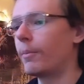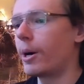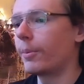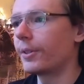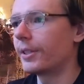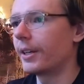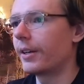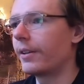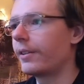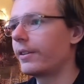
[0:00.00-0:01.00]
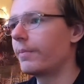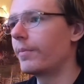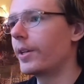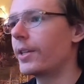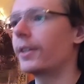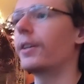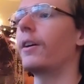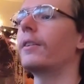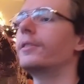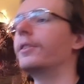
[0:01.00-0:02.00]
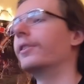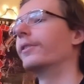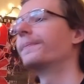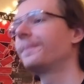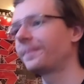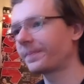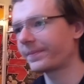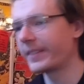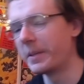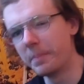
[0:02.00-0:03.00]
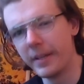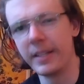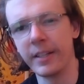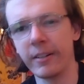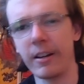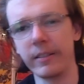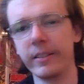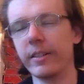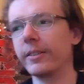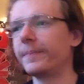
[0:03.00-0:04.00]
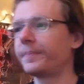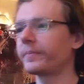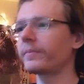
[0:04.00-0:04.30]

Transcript: Mob of the Dead, immediate god tier, immediate god tier.